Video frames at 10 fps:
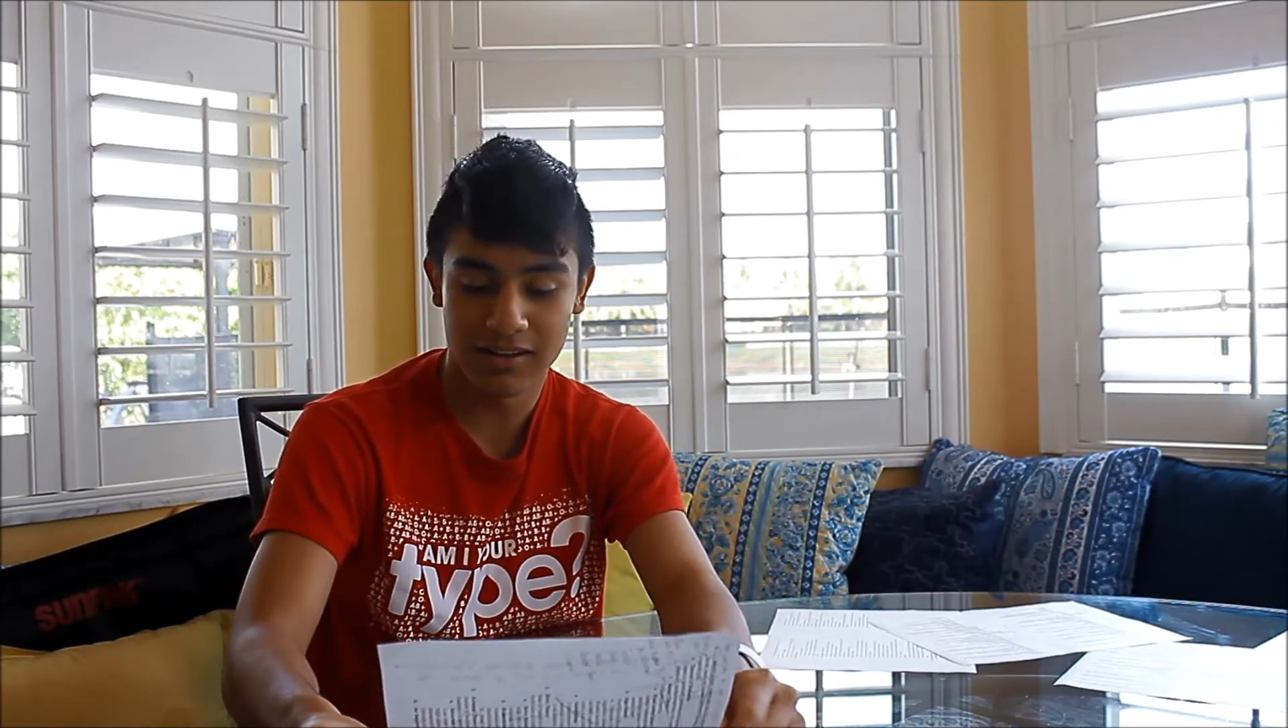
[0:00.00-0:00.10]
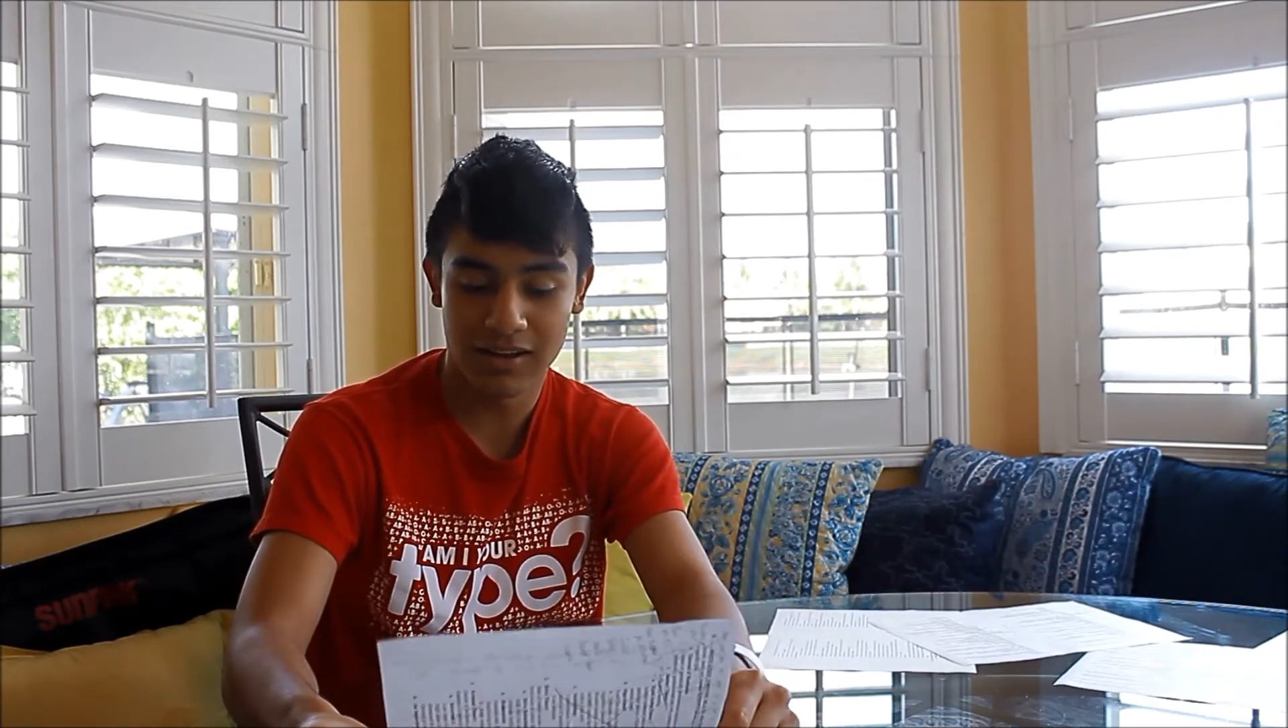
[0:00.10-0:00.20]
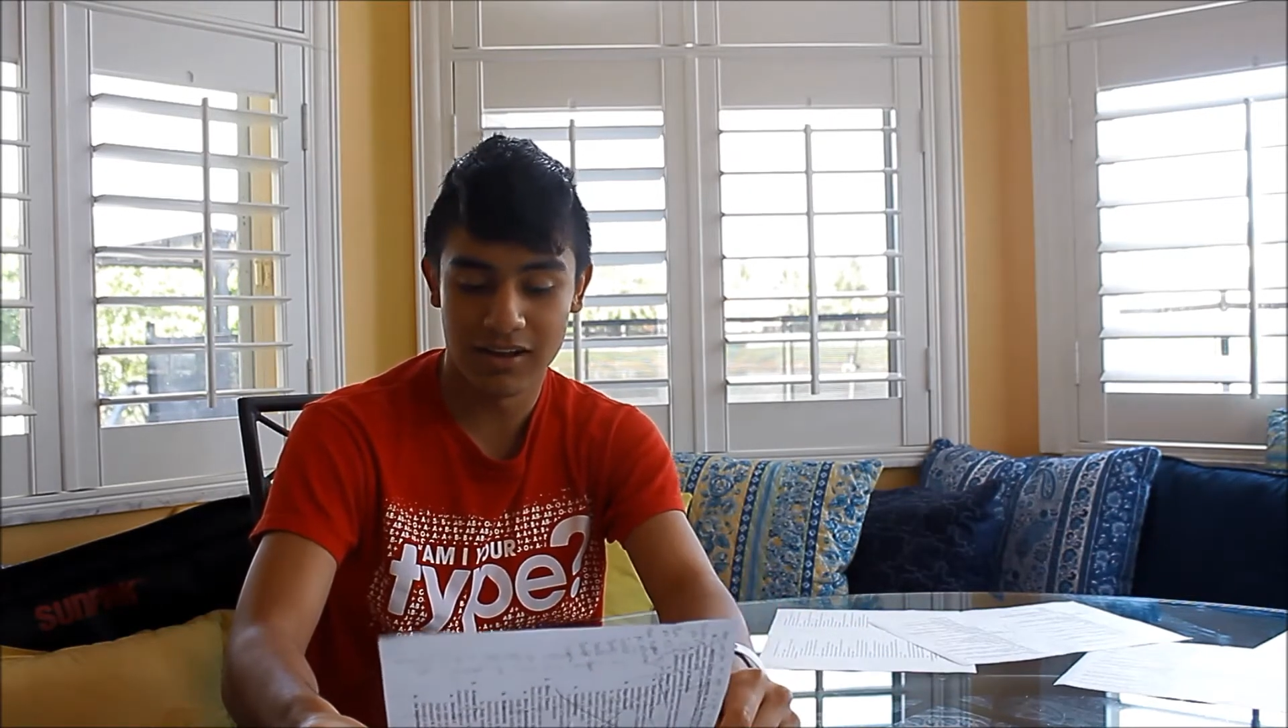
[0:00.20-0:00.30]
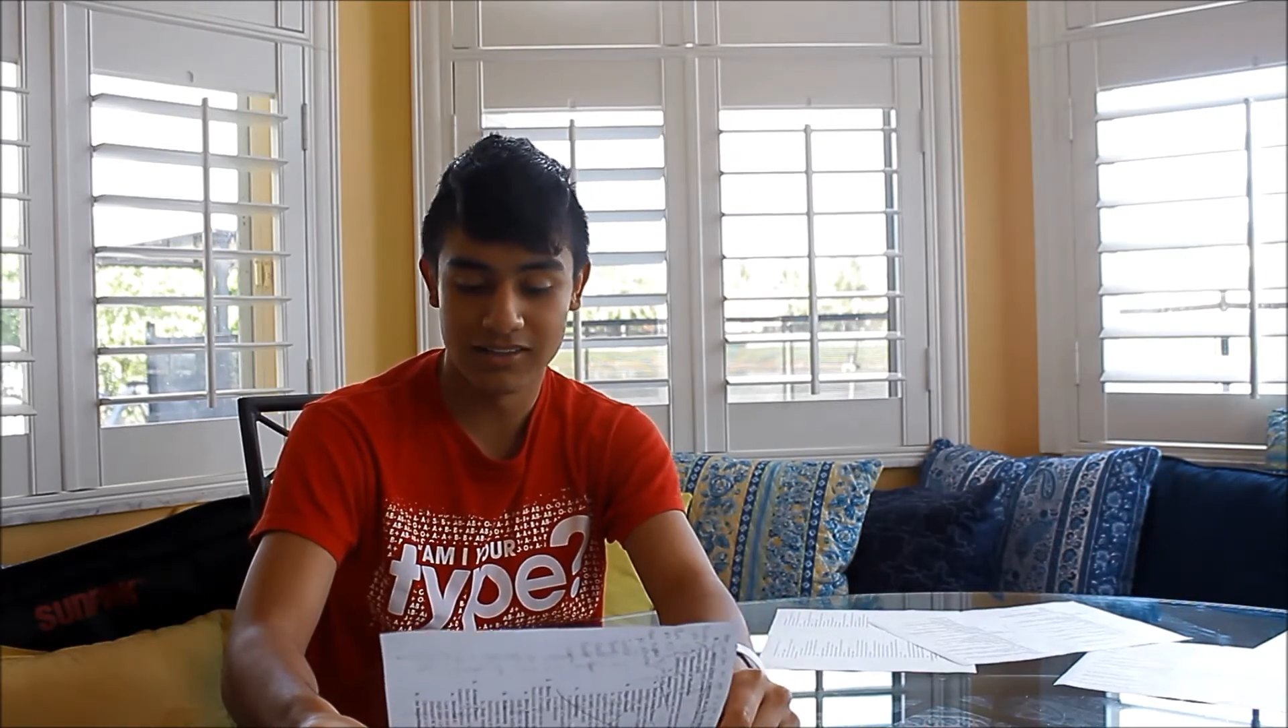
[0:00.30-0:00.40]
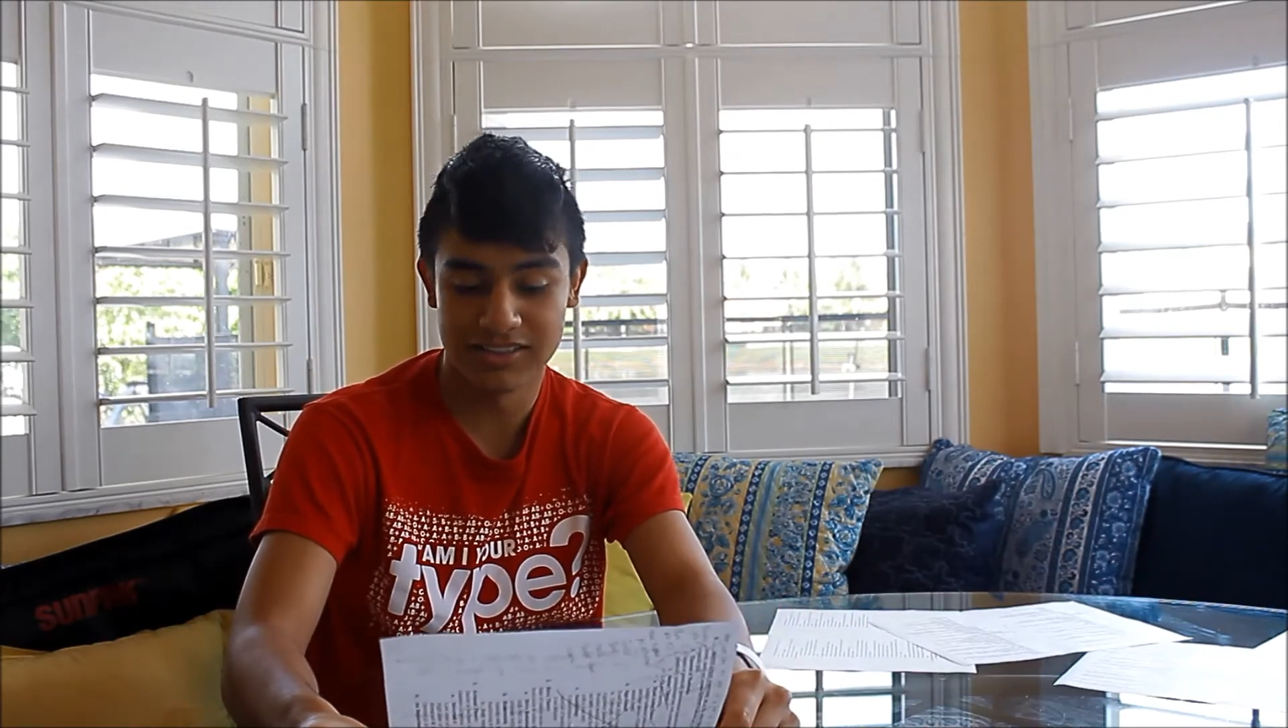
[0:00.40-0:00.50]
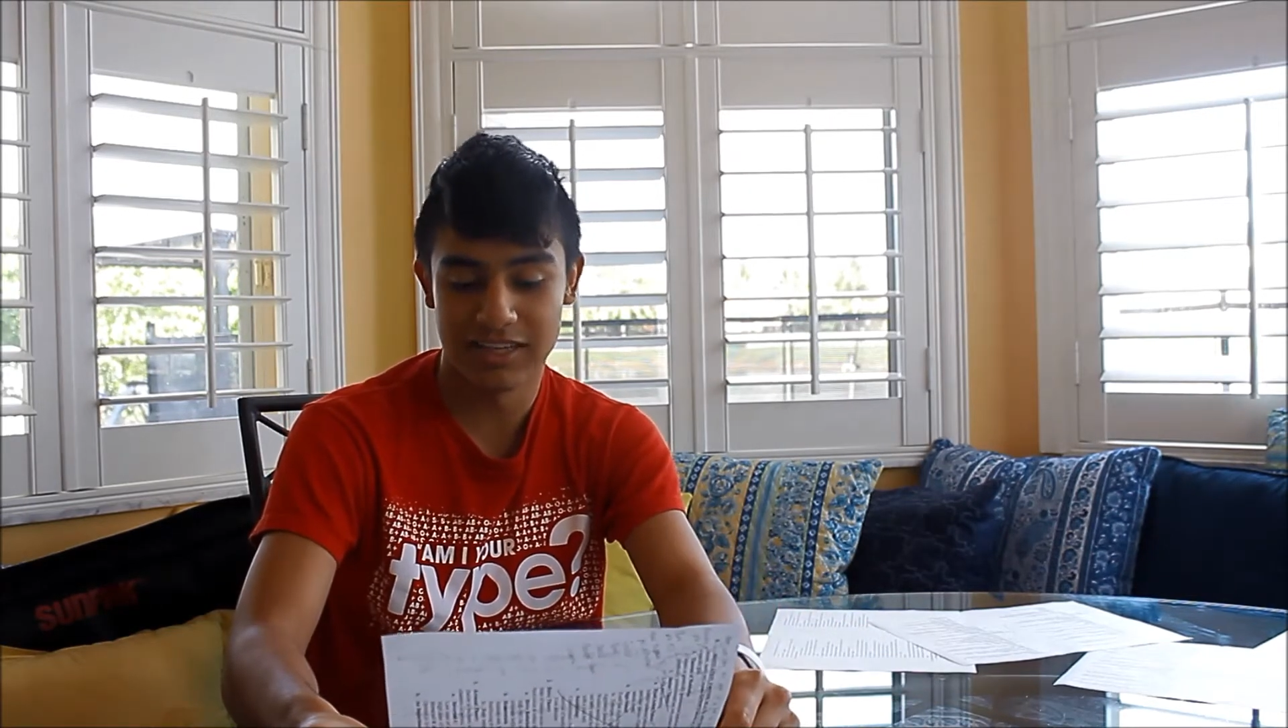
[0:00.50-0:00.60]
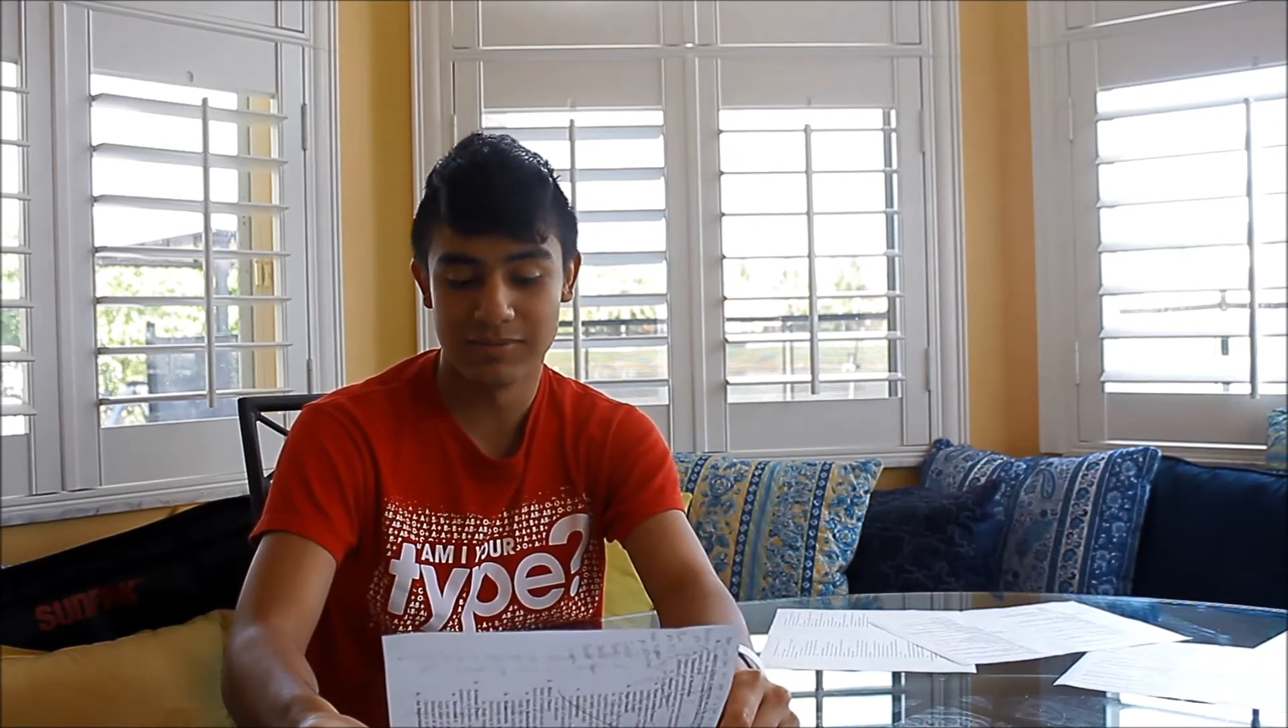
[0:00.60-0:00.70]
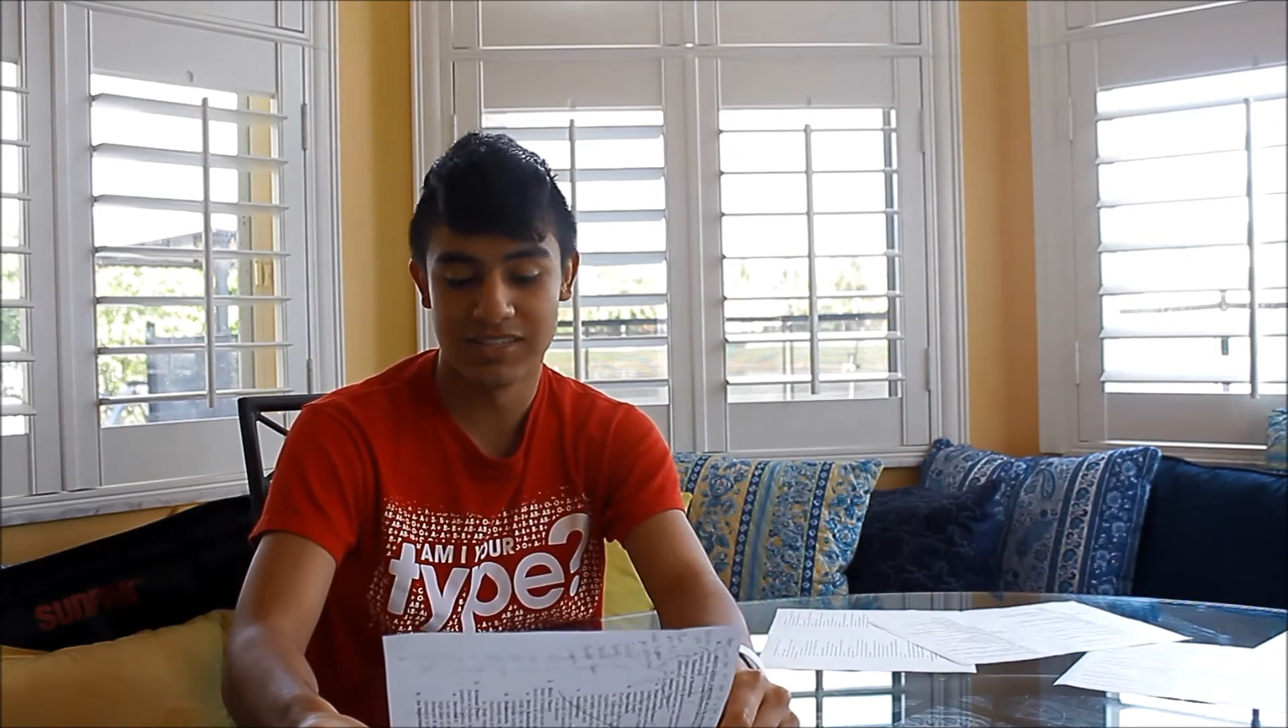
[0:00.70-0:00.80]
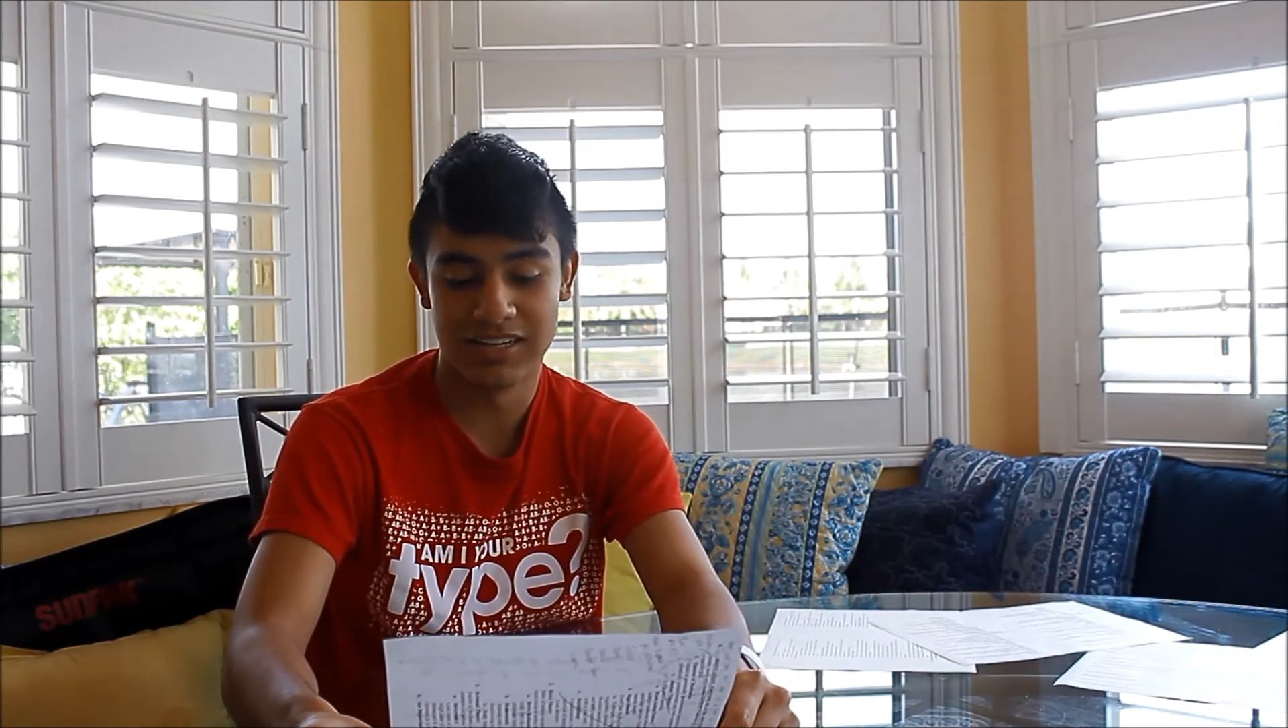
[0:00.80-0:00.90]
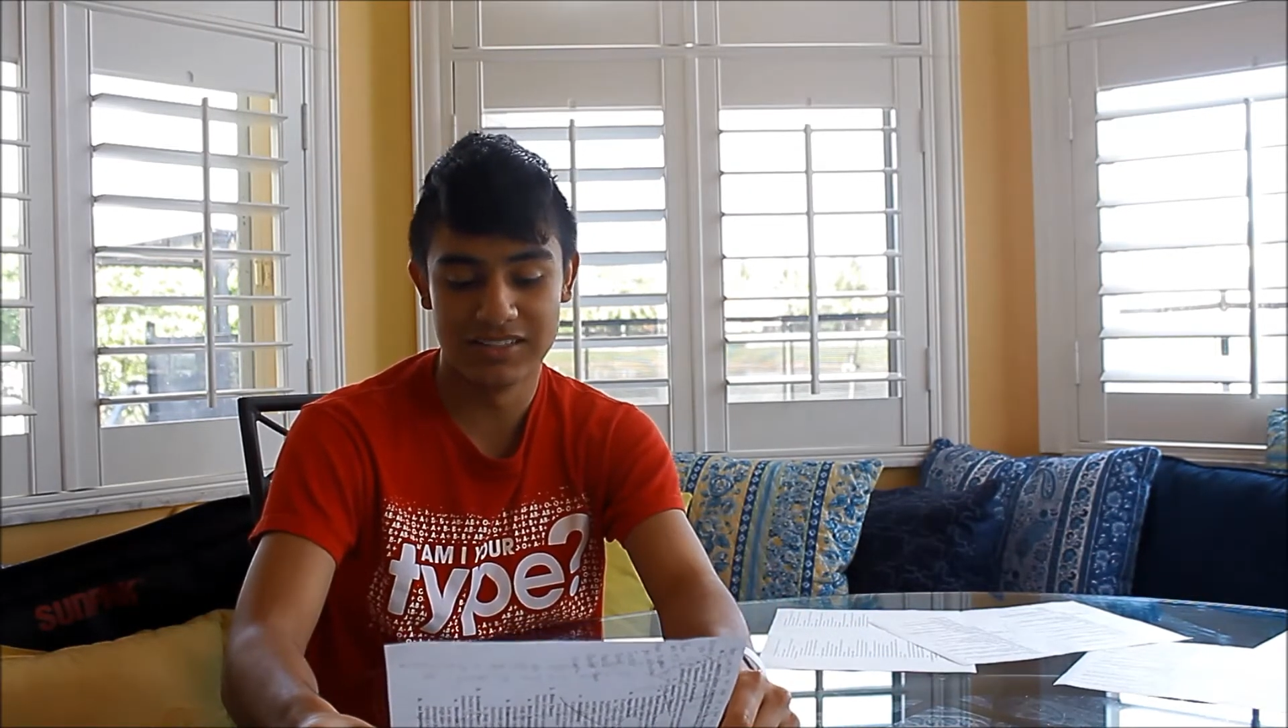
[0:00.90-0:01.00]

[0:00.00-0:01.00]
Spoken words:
concepts in